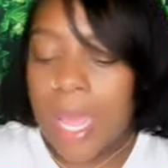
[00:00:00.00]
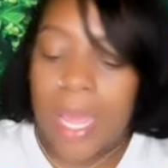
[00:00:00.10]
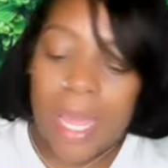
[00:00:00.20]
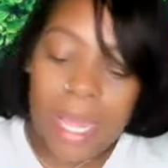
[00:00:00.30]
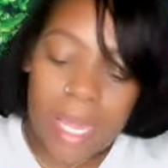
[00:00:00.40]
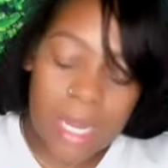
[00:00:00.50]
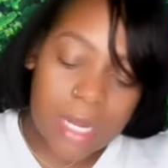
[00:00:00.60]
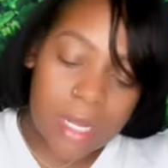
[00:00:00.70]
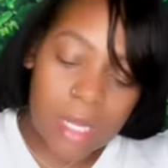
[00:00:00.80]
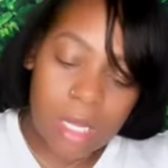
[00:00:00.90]
And
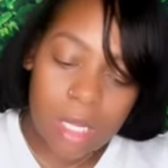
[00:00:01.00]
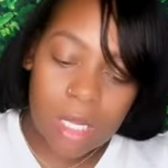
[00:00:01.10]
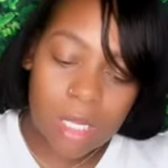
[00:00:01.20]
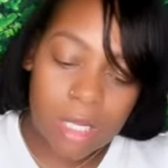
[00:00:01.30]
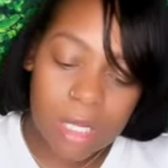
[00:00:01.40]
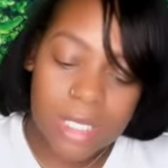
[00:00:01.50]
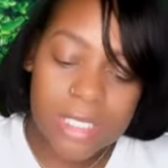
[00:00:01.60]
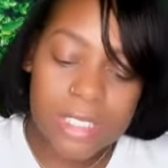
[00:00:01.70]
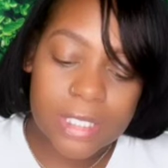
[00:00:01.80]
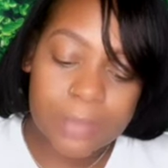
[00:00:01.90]

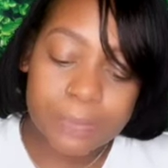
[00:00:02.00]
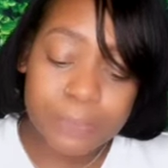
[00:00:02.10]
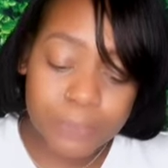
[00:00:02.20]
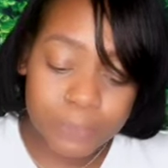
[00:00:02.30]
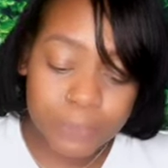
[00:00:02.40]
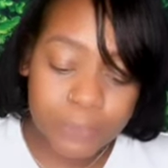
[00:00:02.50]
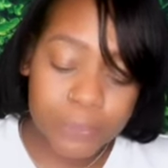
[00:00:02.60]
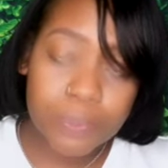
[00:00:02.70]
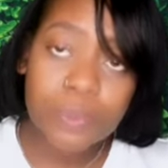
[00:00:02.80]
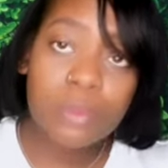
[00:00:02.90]
let's see.
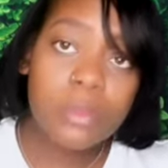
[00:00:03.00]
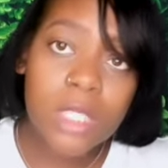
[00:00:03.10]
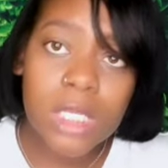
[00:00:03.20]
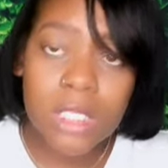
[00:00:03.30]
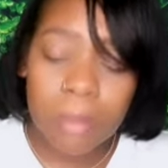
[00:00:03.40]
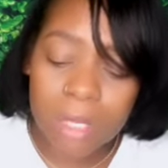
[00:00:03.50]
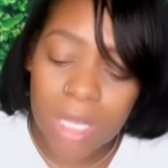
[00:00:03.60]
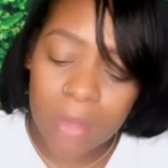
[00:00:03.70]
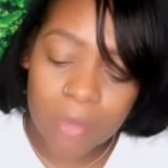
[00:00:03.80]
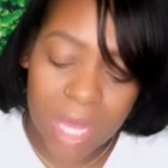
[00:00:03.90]
So
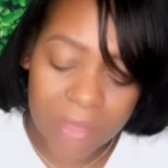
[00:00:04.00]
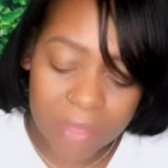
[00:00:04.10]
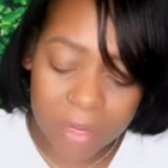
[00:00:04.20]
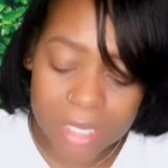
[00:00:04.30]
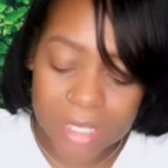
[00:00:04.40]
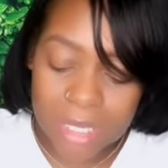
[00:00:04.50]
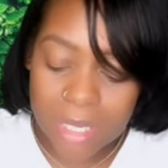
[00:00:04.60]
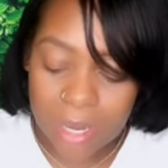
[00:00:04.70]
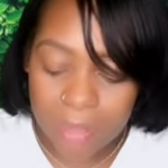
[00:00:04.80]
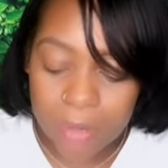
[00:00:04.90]
below that, there is
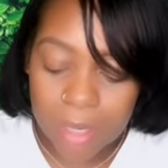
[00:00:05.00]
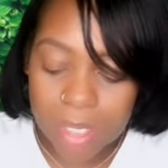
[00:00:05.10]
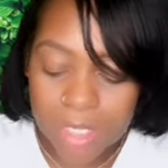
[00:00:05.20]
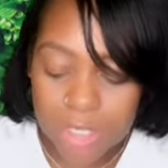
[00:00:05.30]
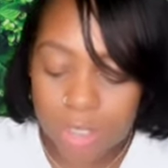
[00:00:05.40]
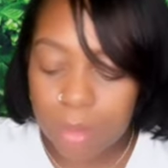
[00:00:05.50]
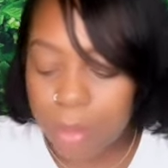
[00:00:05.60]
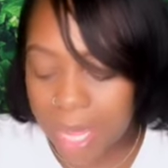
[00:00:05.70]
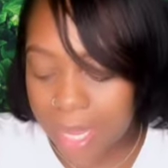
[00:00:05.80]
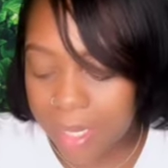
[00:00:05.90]
another additional
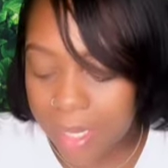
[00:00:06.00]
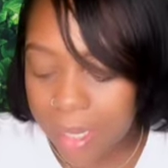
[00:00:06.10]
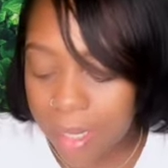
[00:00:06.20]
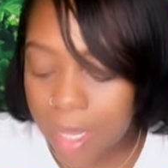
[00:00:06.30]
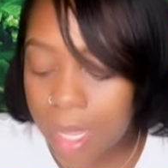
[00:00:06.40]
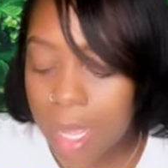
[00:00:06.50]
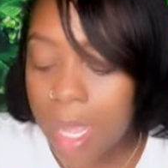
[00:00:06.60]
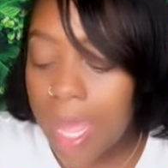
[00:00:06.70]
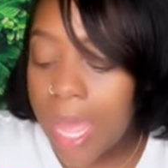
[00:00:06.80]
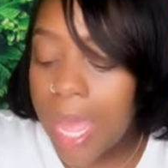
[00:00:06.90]
pocket.
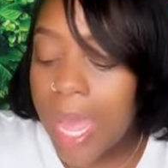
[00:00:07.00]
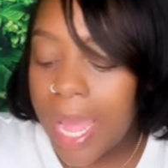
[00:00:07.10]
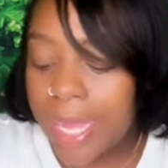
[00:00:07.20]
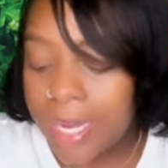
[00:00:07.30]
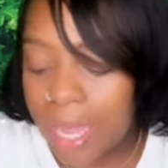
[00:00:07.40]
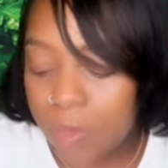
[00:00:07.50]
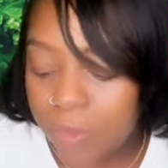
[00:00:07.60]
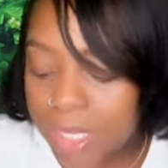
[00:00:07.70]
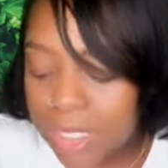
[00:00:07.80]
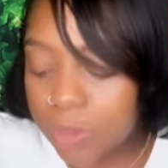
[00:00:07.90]
And now
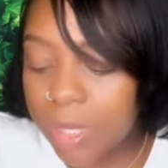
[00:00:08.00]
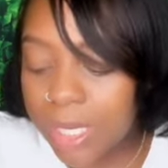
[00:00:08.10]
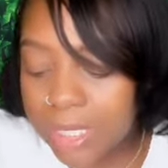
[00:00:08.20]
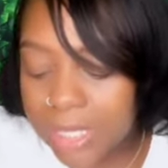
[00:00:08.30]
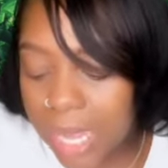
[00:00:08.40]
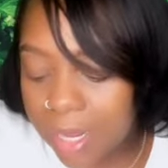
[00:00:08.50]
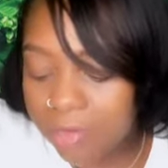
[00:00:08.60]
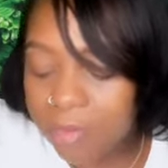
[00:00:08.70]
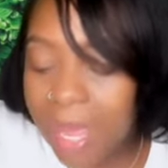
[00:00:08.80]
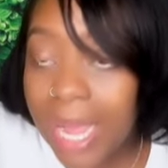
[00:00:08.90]
this one is kind
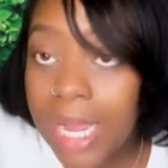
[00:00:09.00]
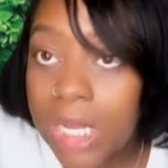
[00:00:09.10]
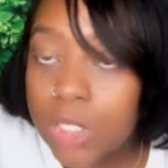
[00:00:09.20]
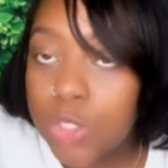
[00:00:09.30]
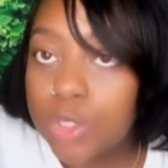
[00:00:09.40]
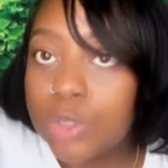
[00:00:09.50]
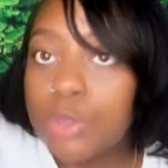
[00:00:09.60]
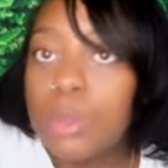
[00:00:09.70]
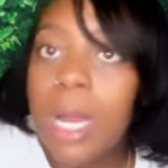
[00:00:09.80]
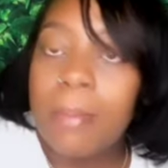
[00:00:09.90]
of back
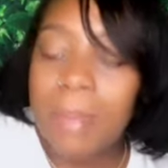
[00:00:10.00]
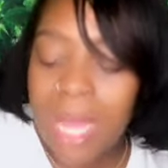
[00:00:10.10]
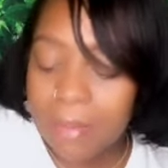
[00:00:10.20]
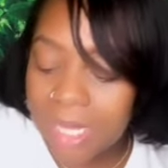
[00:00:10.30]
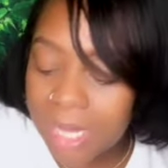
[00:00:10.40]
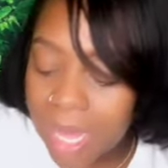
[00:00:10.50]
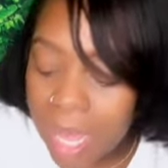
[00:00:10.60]
to mommy.